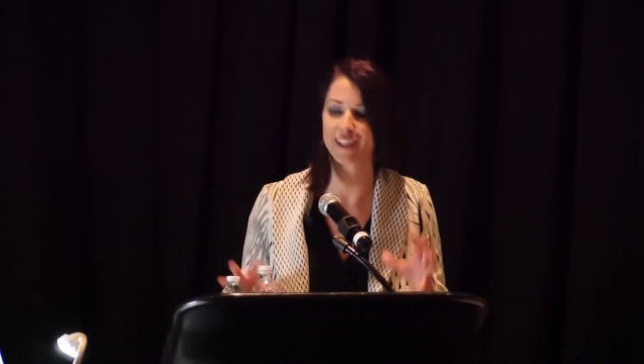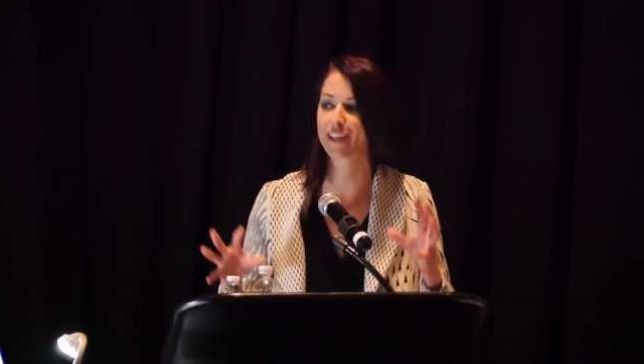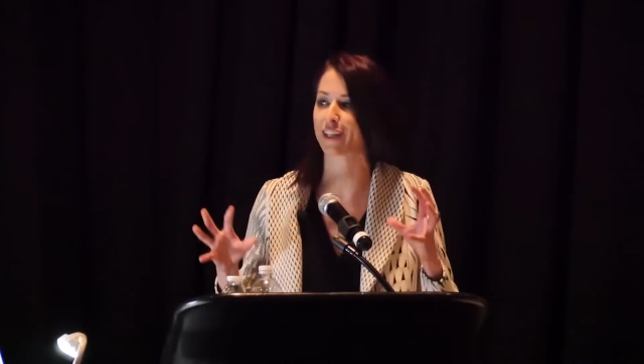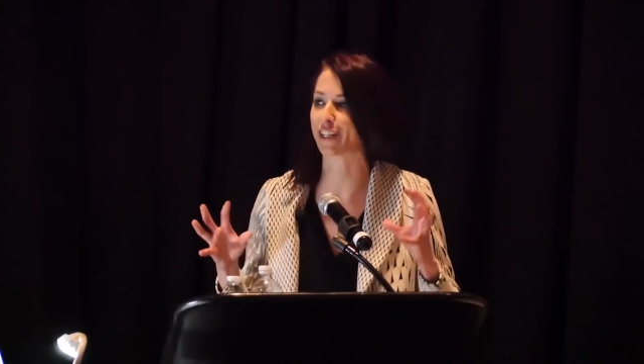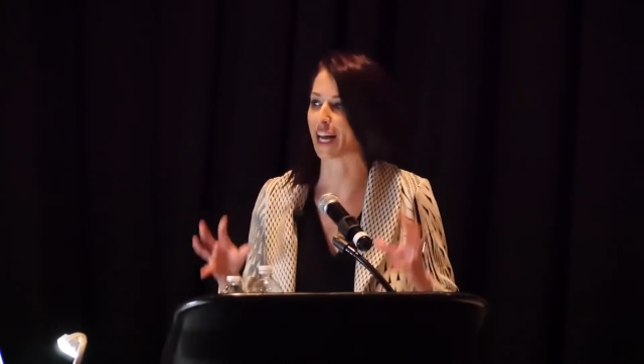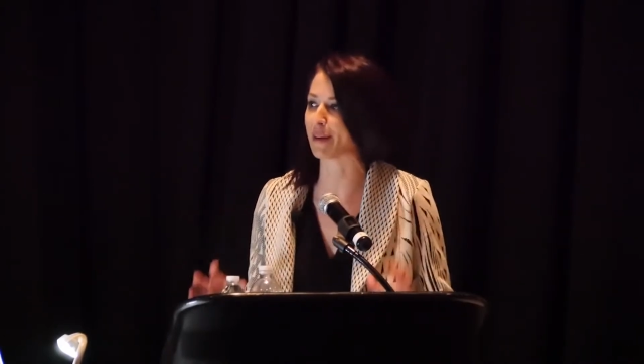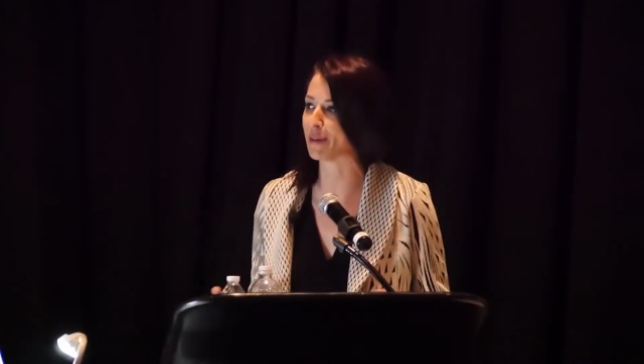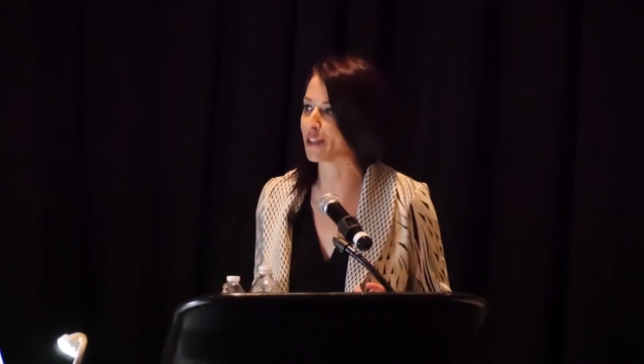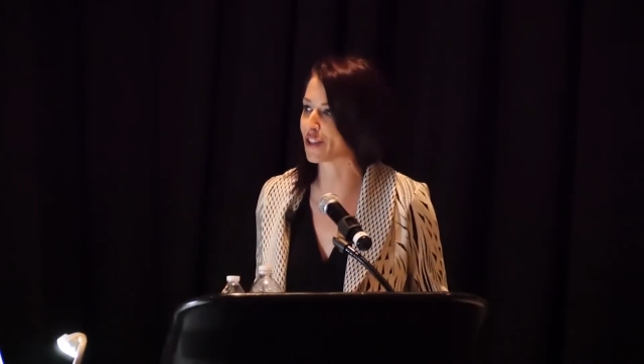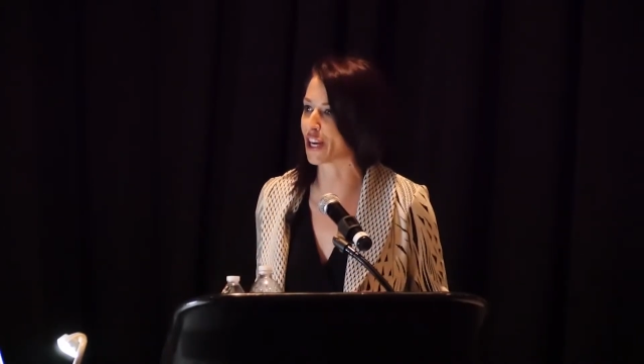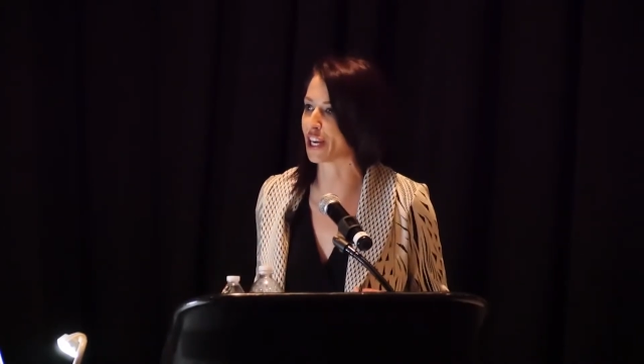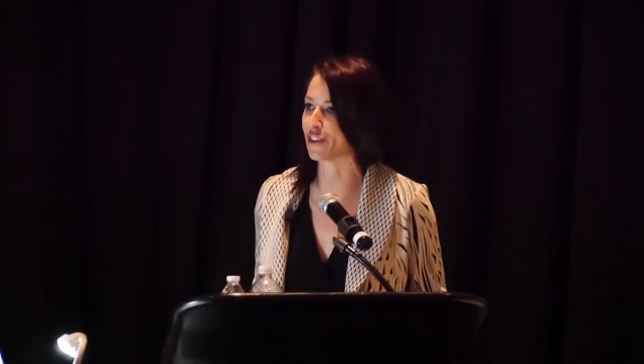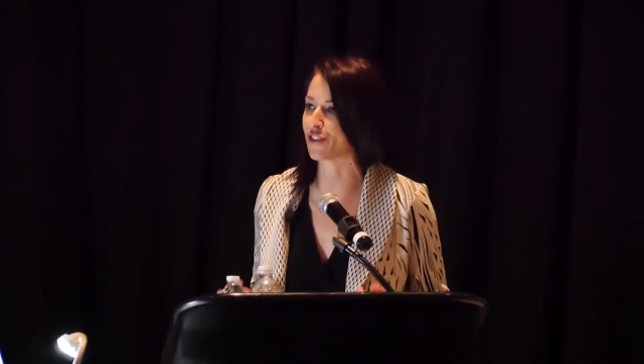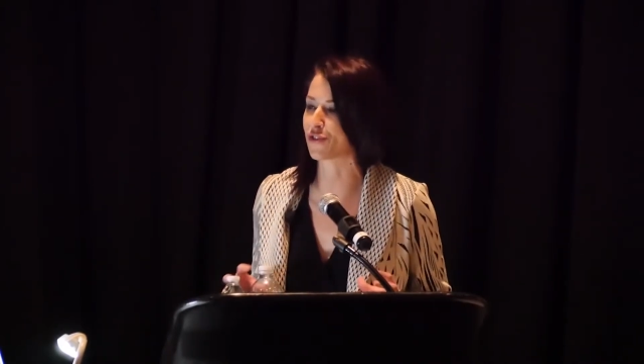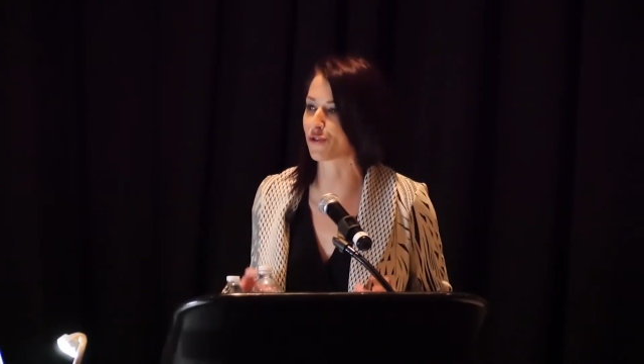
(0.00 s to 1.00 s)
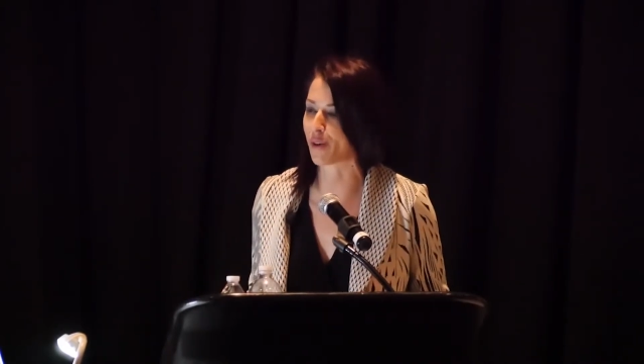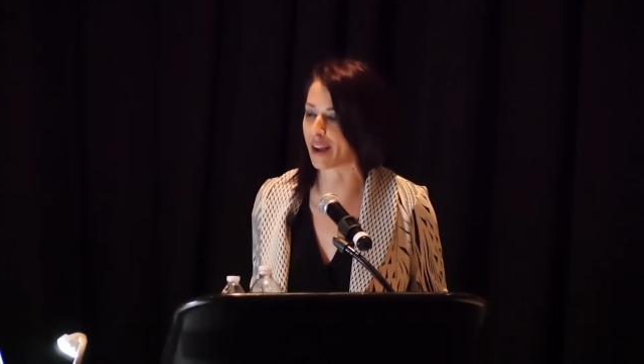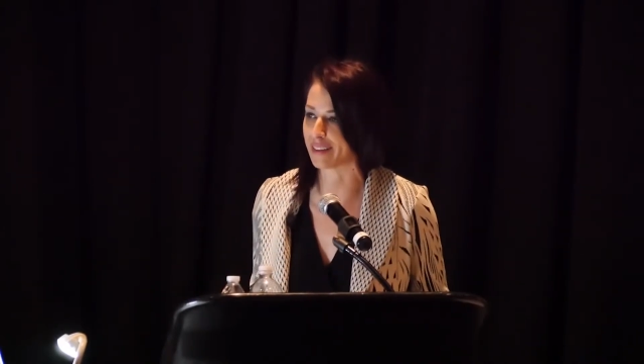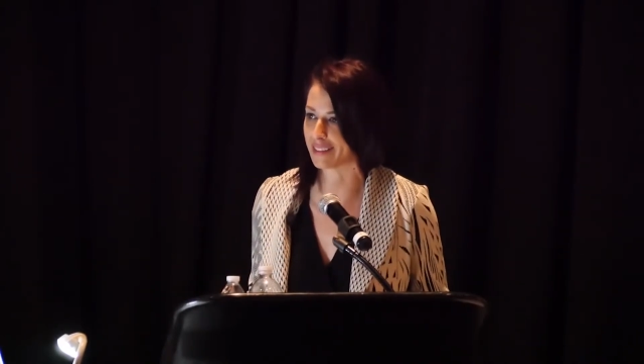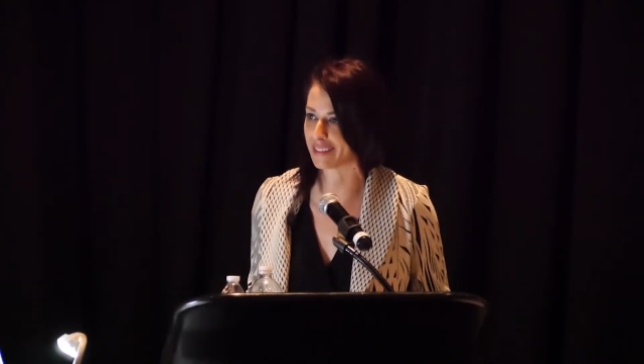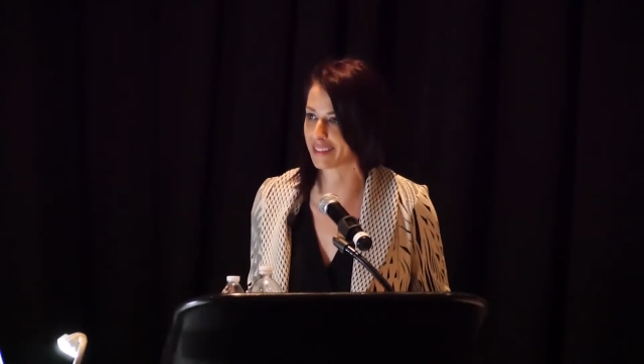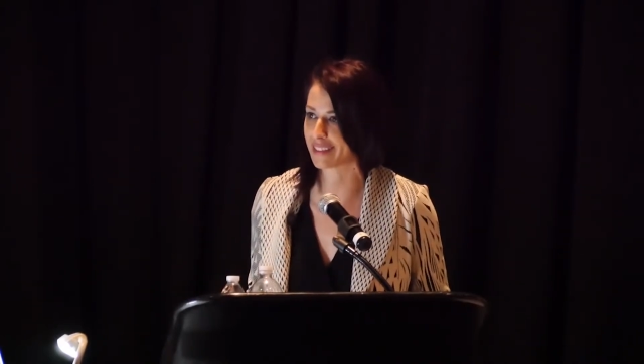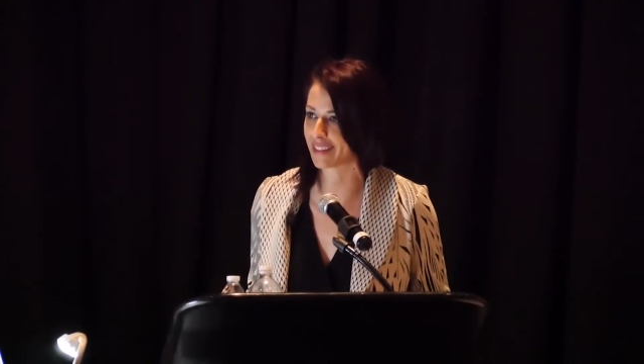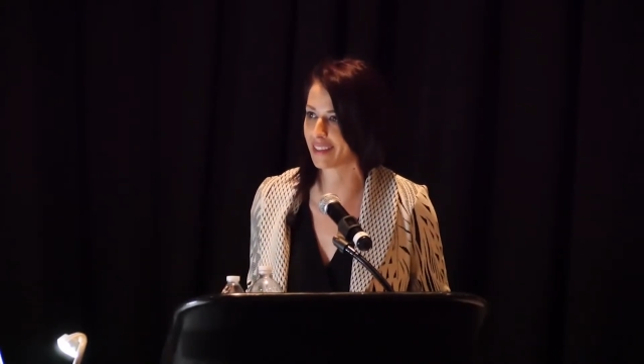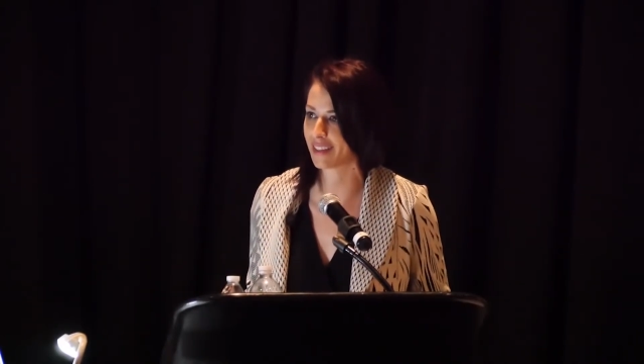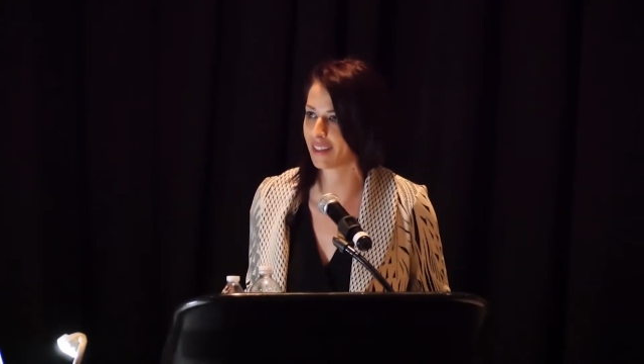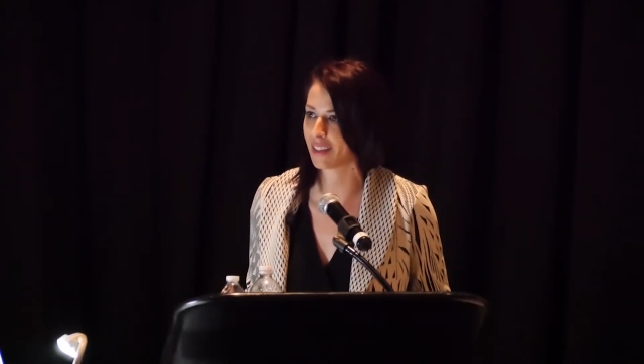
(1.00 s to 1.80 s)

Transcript: climate change trends.